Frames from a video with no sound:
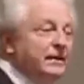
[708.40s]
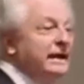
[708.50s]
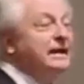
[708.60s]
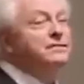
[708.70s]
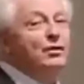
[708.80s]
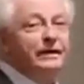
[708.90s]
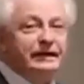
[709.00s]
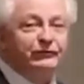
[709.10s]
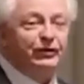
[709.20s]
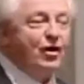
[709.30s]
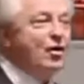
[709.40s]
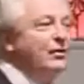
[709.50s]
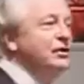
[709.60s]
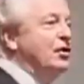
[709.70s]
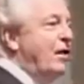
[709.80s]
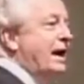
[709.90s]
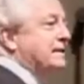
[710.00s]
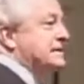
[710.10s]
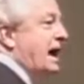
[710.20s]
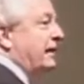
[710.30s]
it gets more difficult when you go
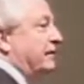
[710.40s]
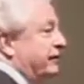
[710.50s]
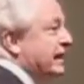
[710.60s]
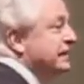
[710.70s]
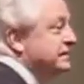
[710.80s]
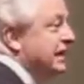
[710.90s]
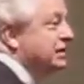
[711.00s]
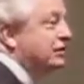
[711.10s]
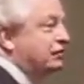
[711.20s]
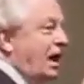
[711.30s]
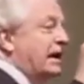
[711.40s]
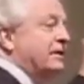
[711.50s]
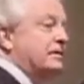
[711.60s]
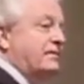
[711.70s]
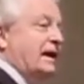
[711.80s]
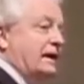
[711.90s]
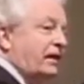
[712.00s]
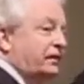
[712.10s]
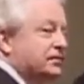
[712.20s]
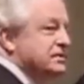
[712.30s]
outside the fence and you try to invite
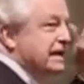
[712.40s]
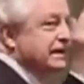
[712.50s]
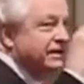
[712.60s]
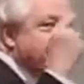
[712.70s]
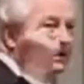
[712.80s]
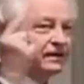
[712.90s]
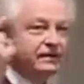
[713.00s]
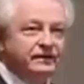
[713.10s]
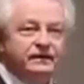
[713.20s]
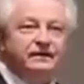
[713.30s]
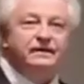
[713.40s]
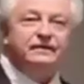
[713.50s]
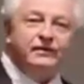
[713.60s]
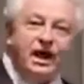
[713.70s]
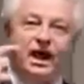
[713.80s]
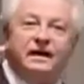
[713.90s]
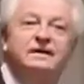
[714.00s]
others into the flock.